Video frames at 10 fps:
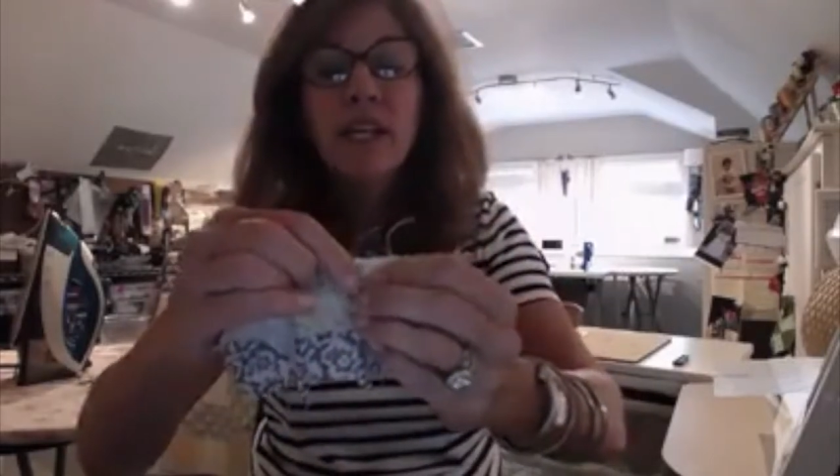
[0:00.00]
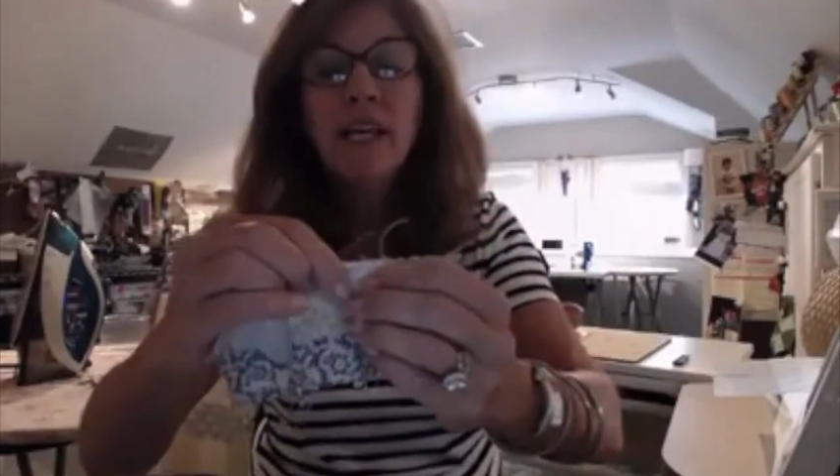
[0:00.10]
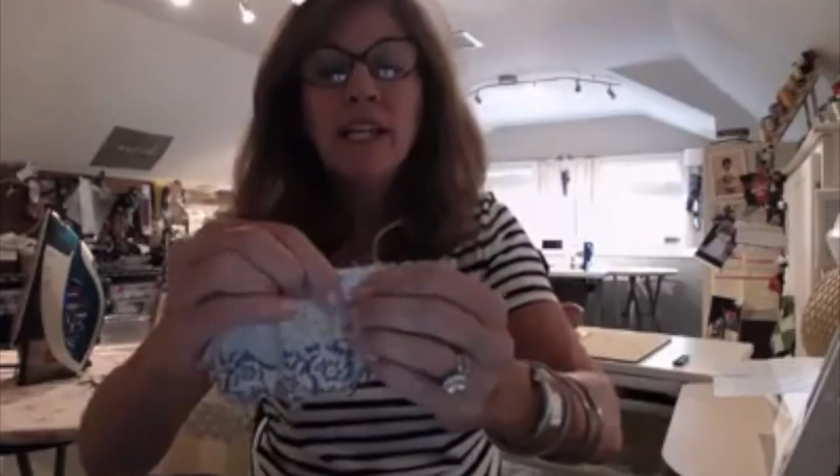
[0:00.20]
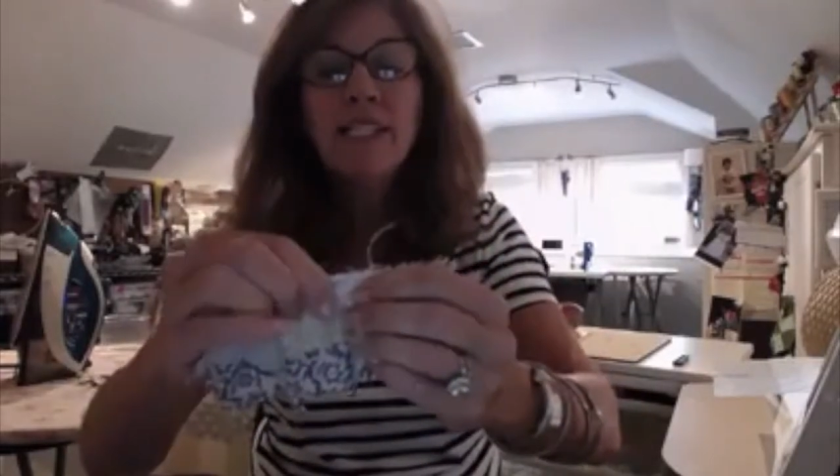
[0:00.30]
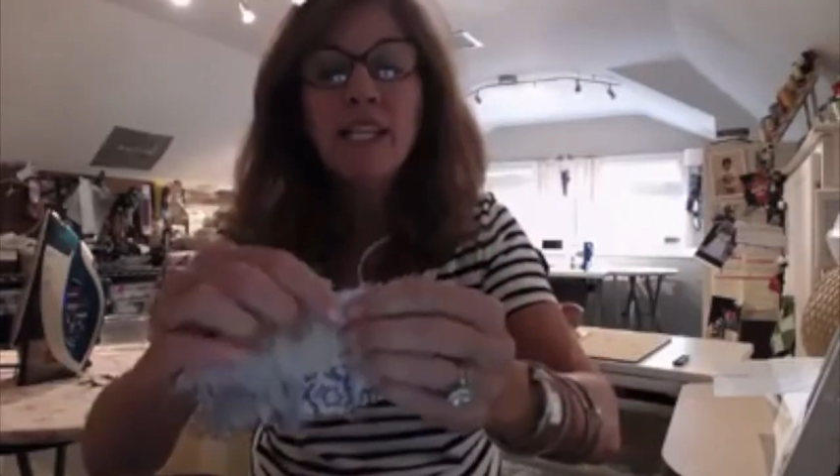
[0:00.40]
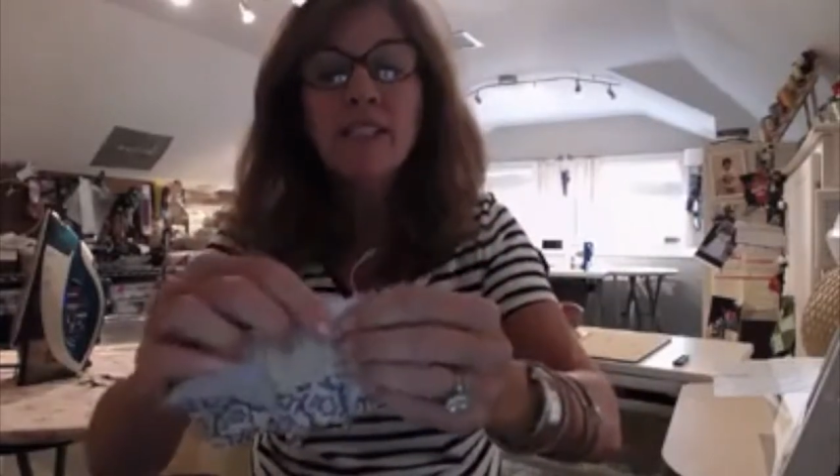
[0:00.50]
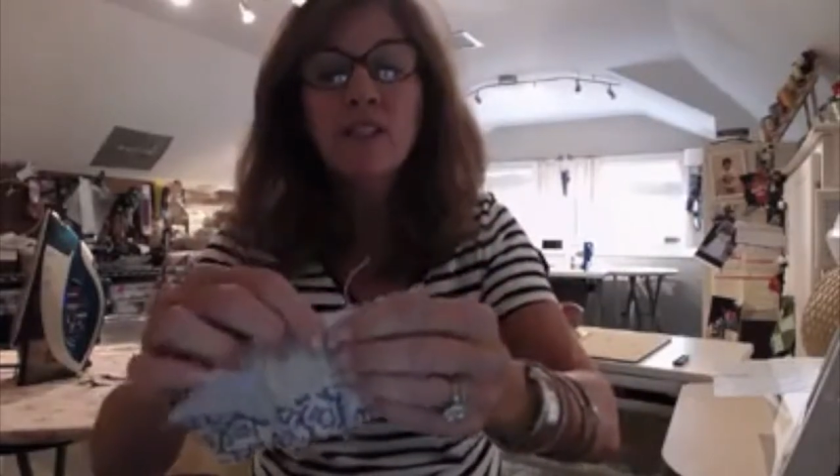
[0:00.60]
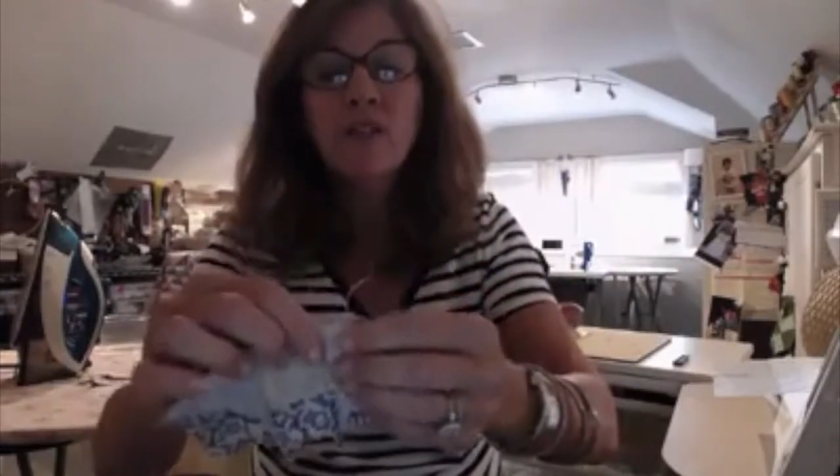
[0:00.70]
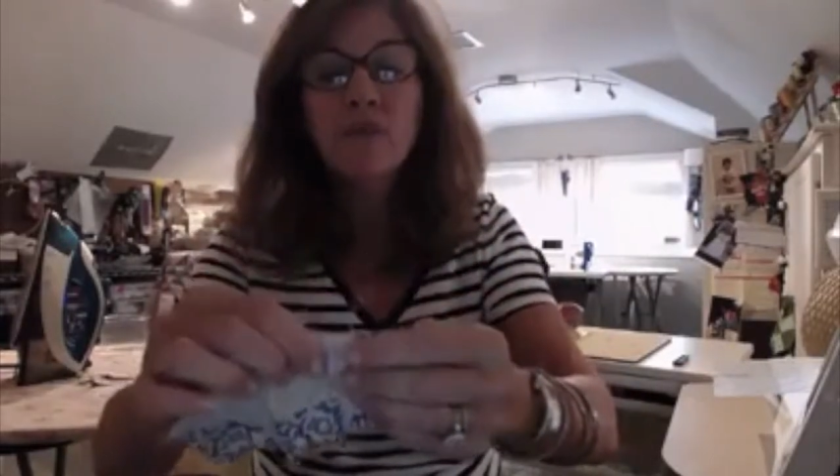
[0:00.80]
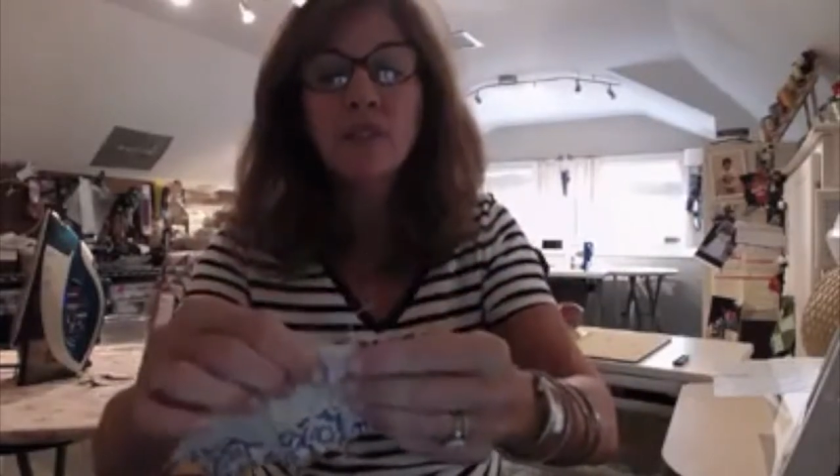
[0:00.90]
and nestle
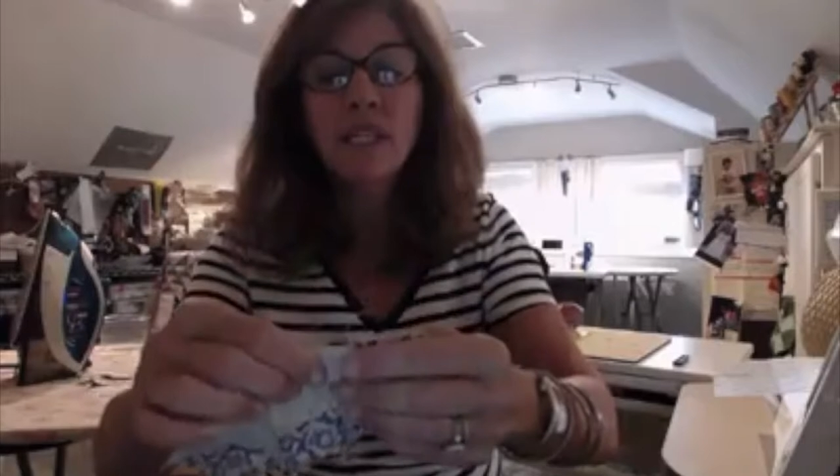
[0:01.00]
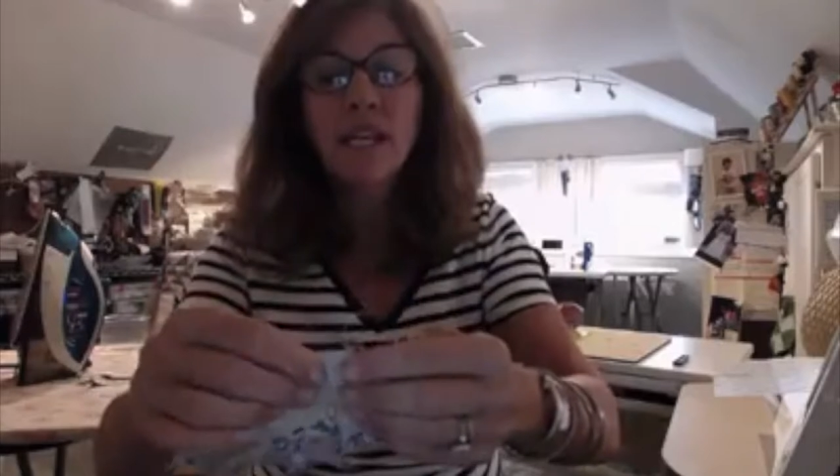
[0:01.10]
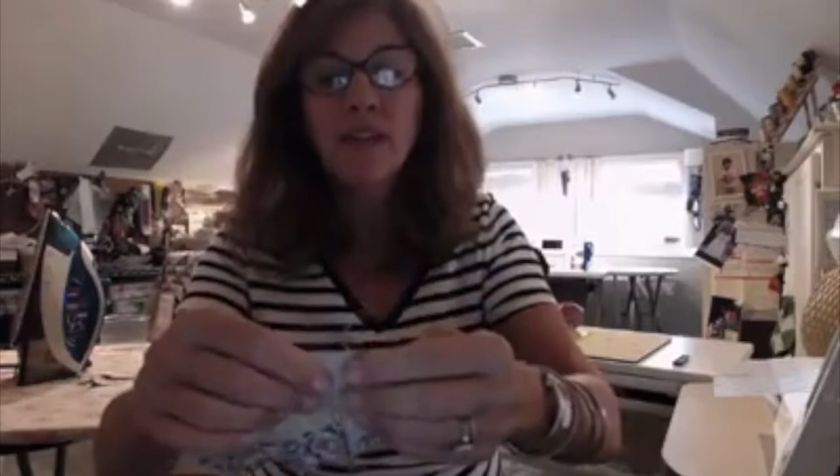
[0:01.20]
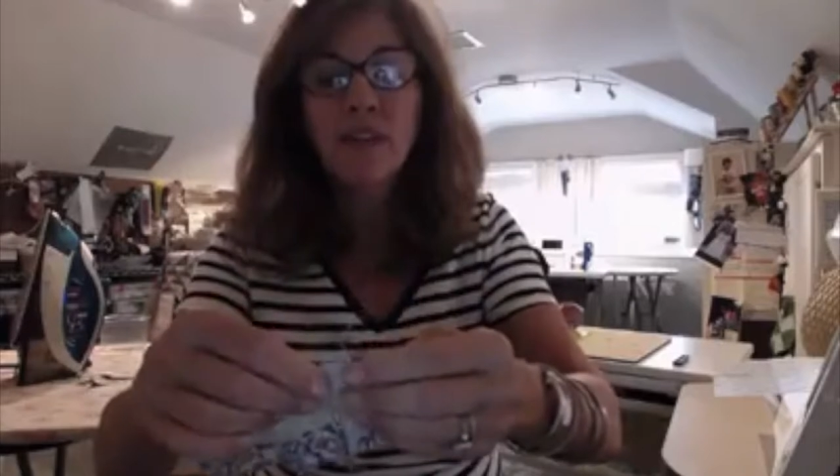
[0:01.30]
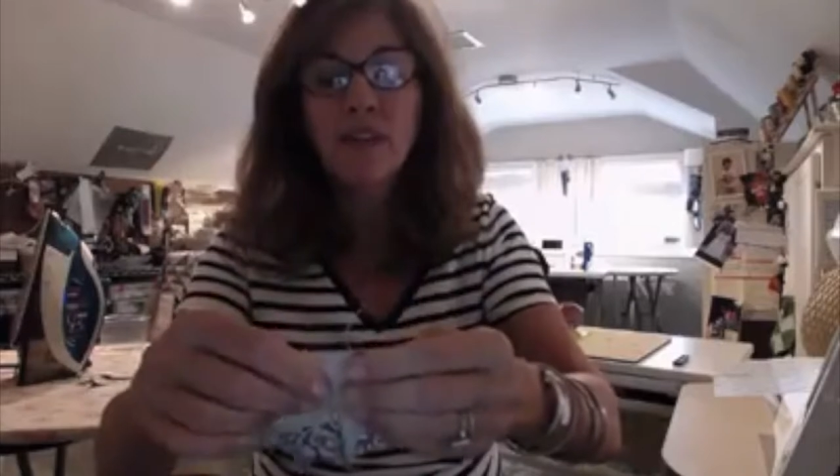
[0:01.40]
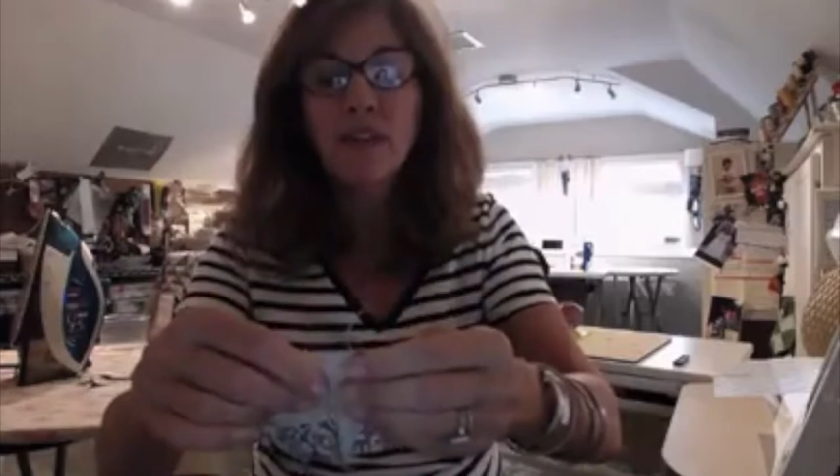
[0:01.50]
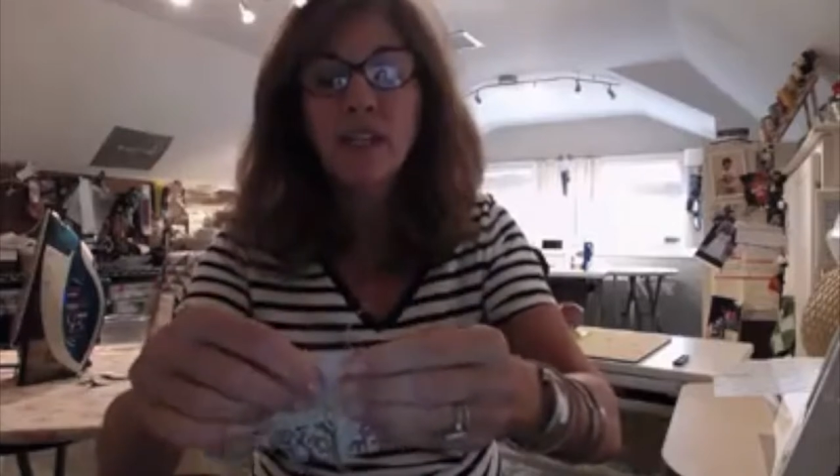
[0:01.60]
them together.